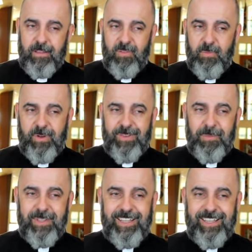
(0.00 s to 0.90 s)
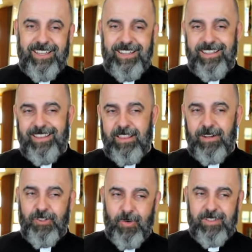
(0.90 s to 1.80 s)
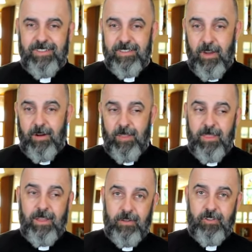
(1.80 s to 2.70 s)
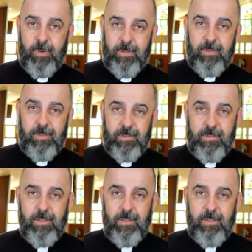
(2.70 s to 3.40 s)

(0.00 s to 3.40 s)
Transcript: But ultimately, their choices are their choices.